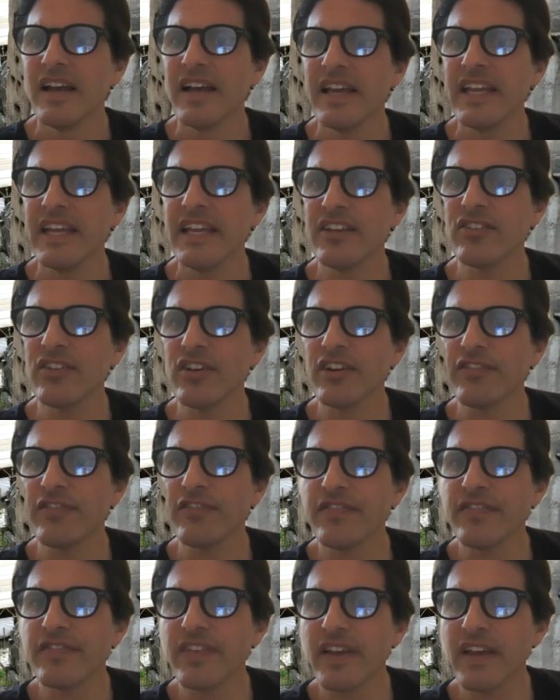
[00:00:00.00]
Is there a
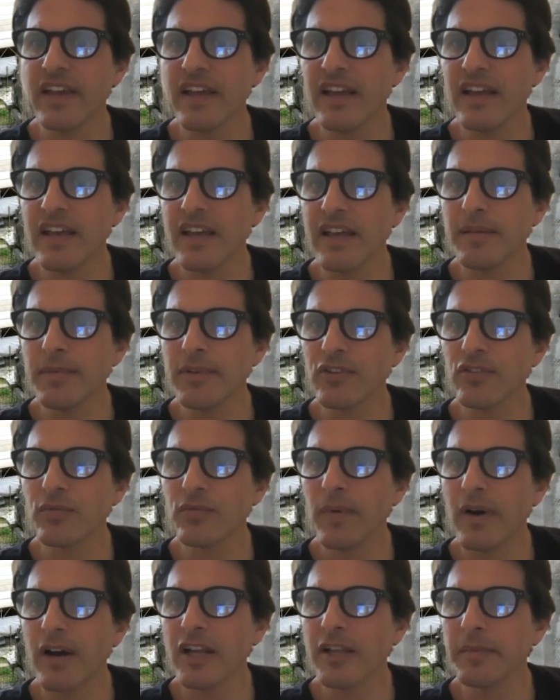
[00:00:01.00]
fabulous
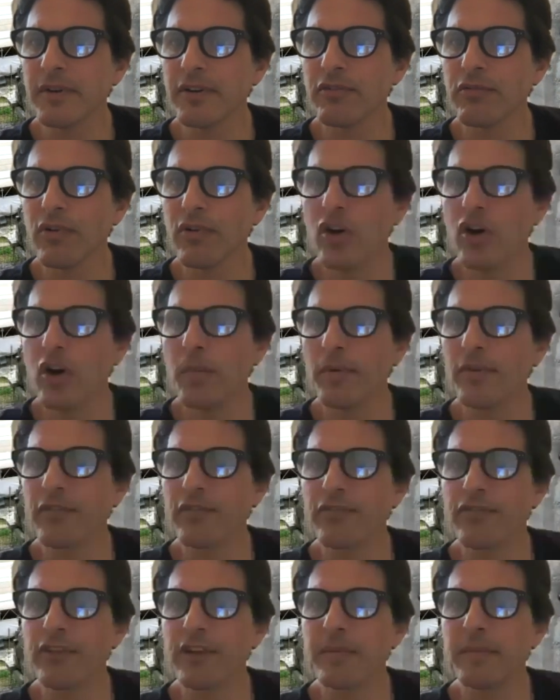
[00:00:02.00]
monument in Rome of a
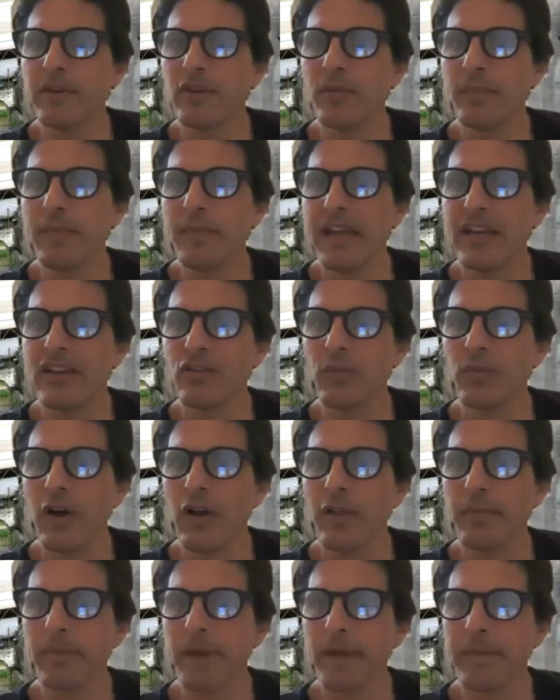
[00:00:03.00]
freedman who made his
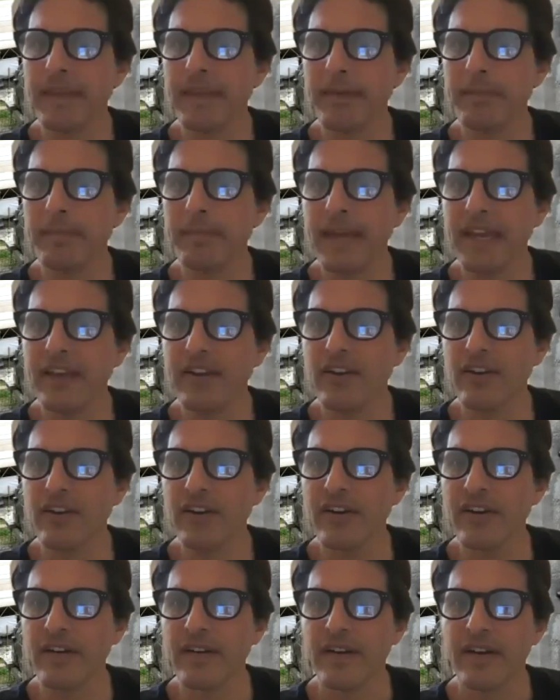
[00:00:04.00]
wealth by being a
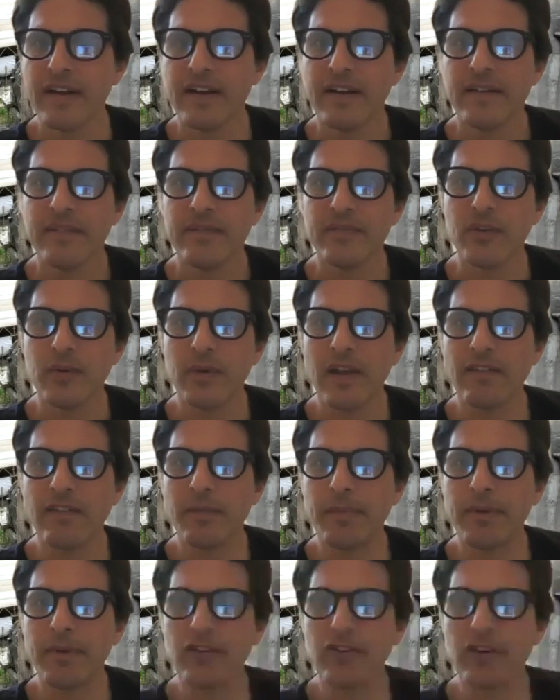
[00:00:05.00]
baker? Do we have
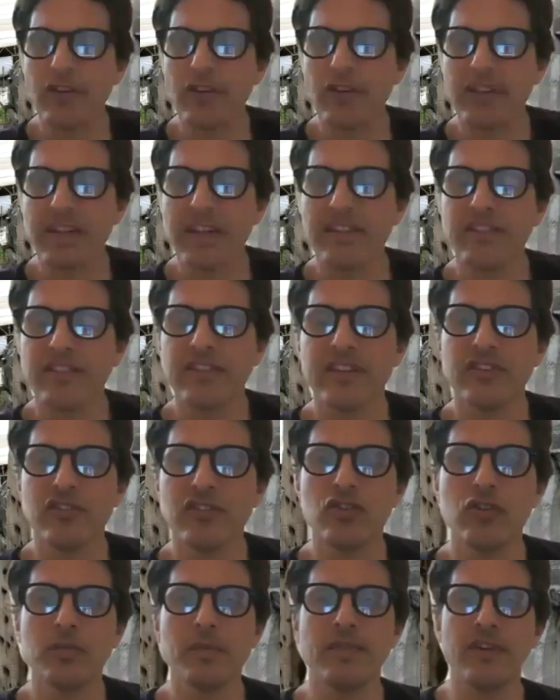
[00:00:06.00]
a picture of it? Yes, the
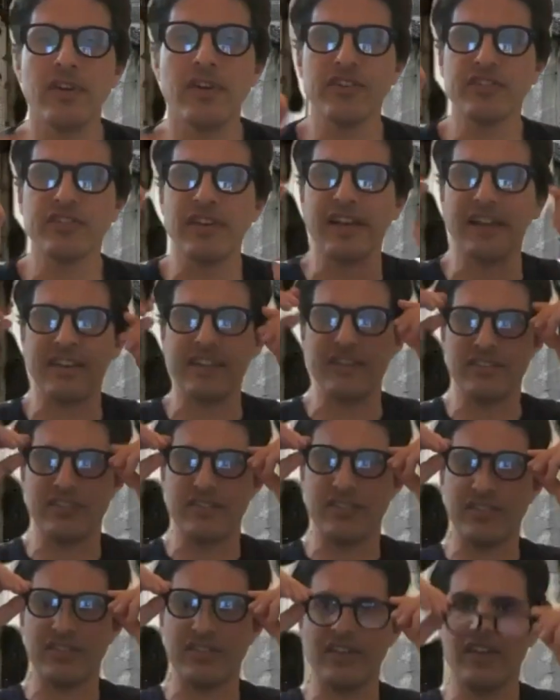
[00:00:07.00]
tomb of
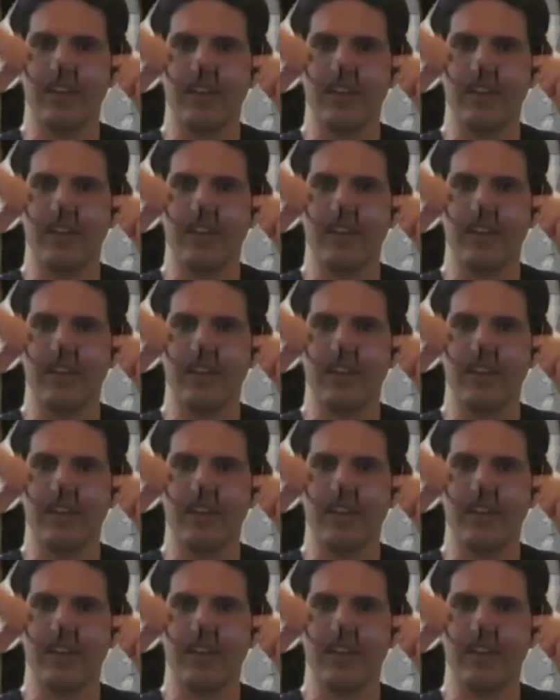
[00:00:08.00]
Yarisakes.